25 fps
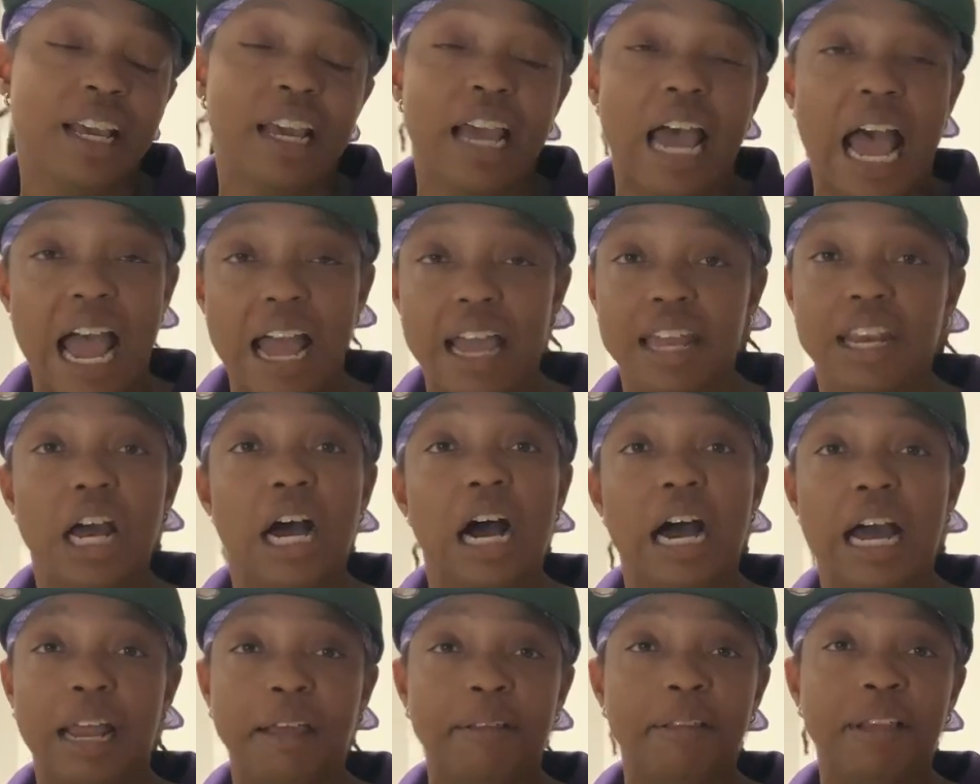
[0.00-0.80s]
I know,
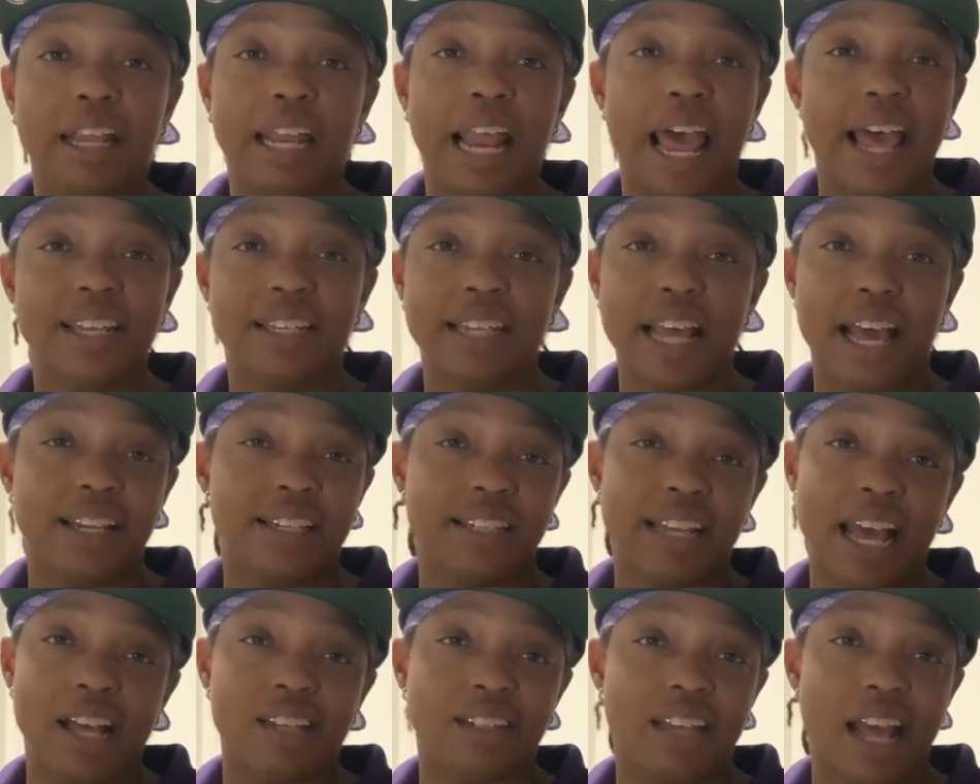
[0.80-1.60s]
and
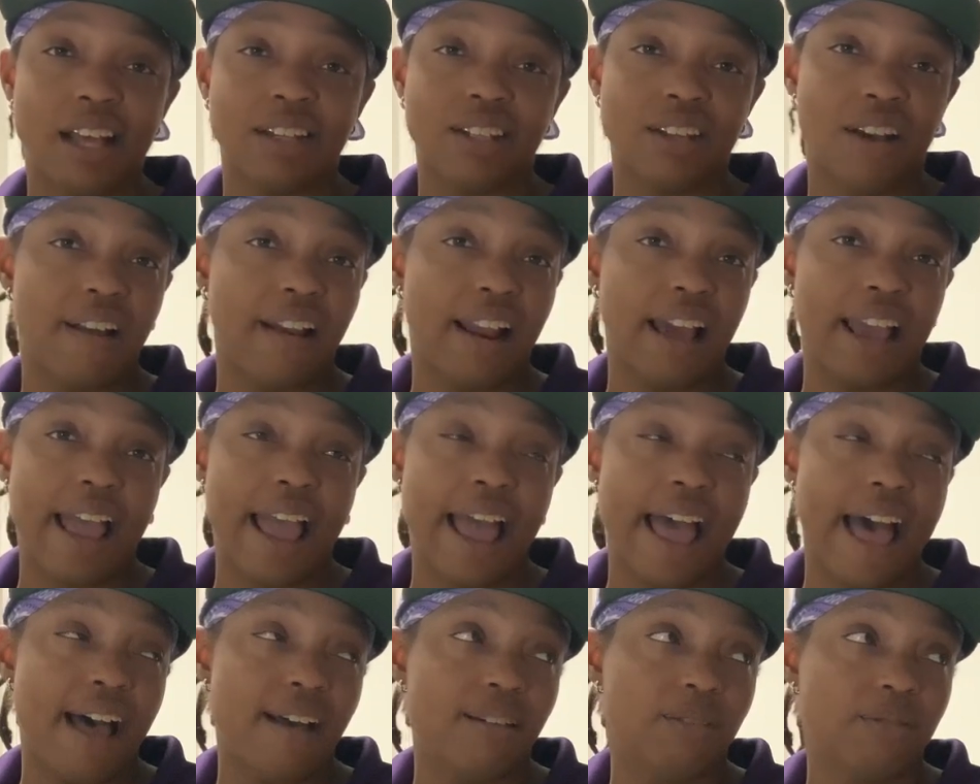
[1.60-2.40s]
that's all I
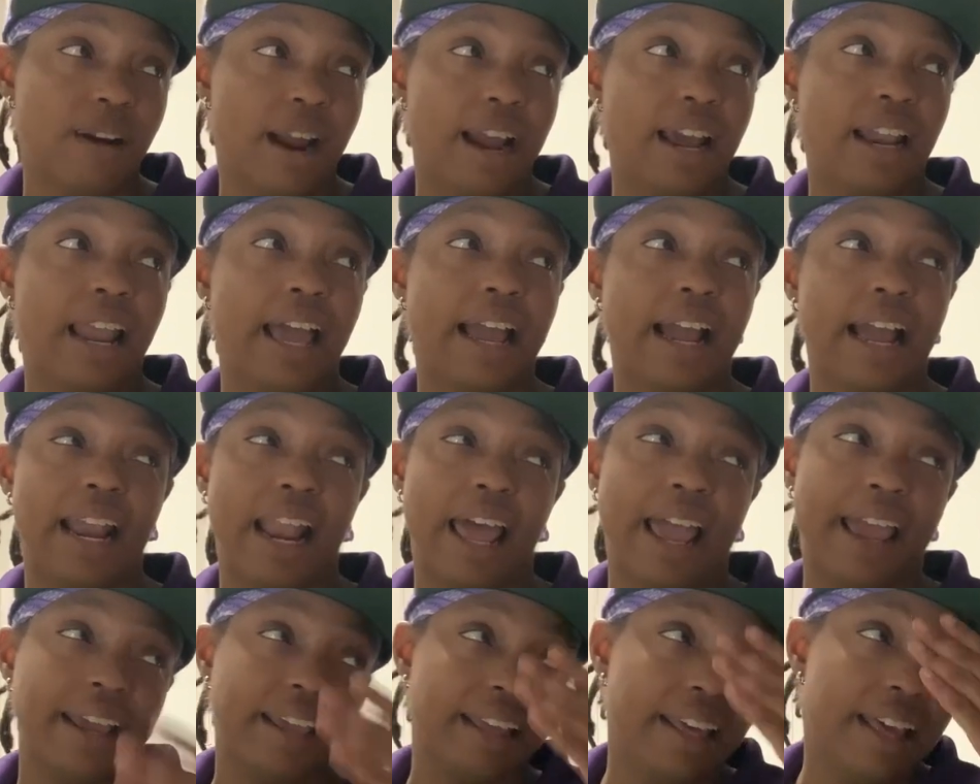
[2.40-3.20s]
have, right? Like I
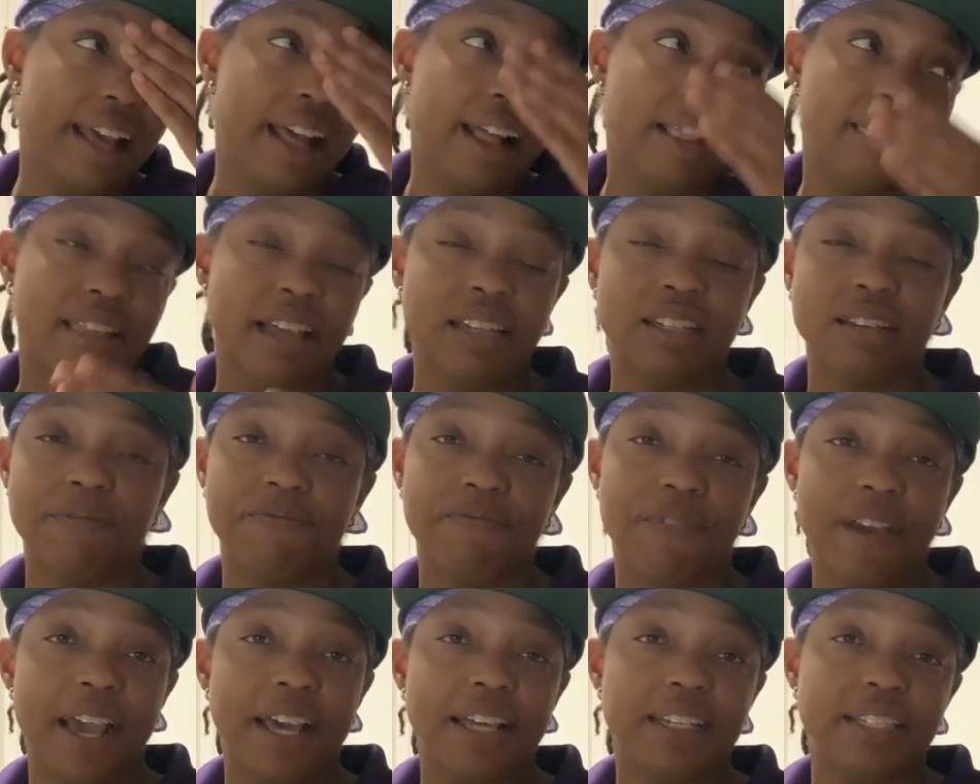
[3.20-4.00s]
like that's a
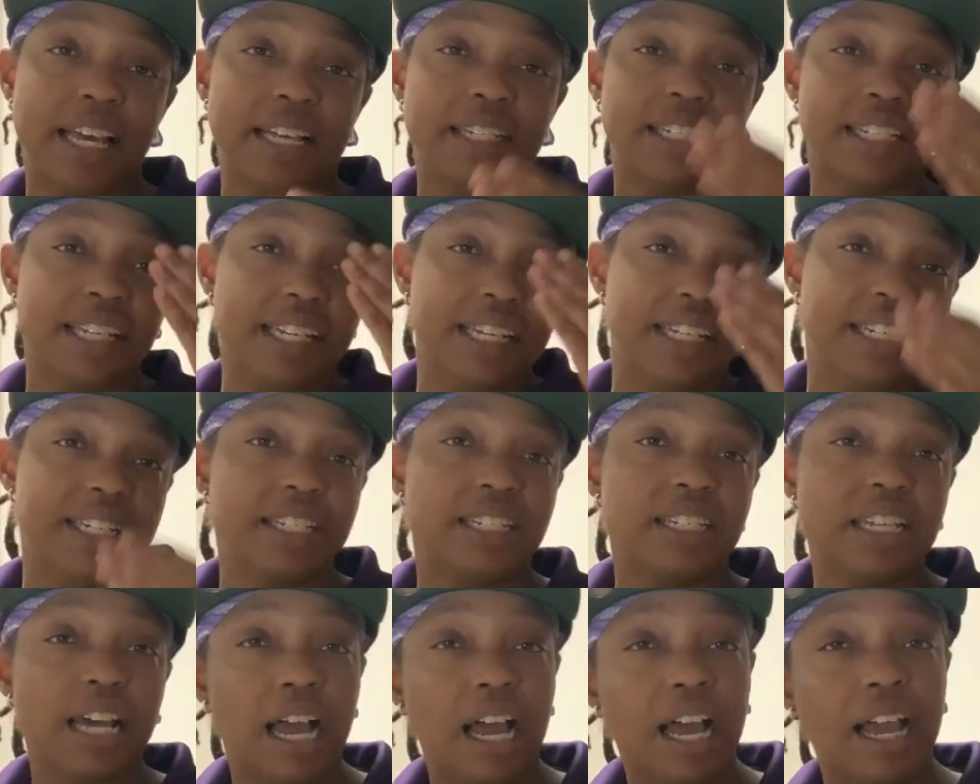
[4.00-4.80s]
face that's
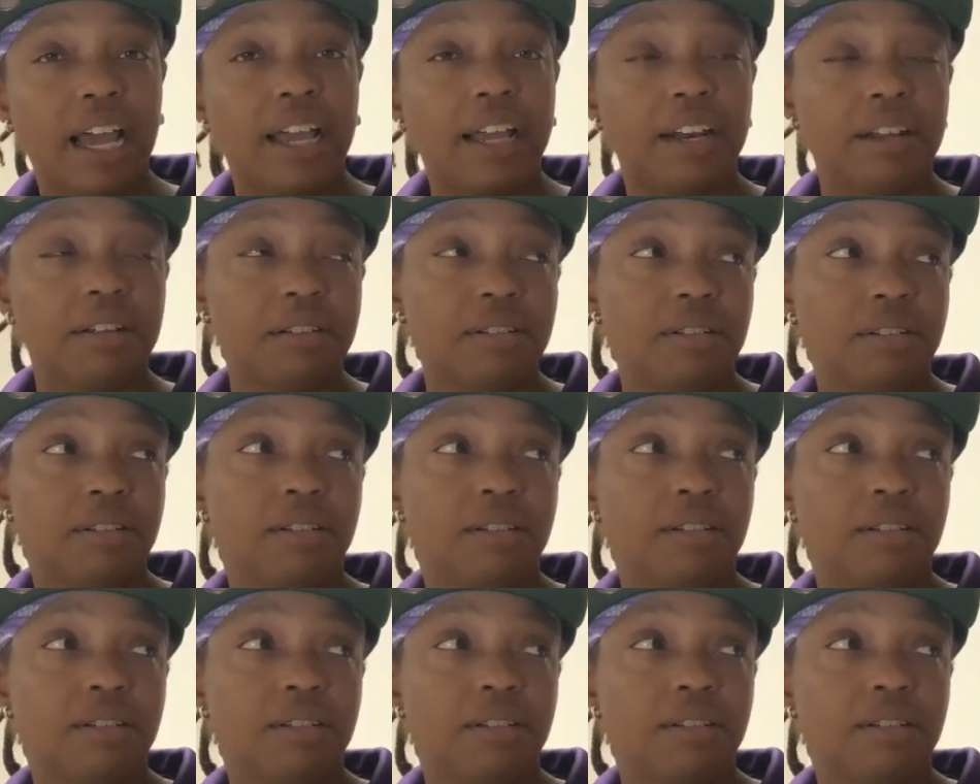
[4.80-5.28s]
inside,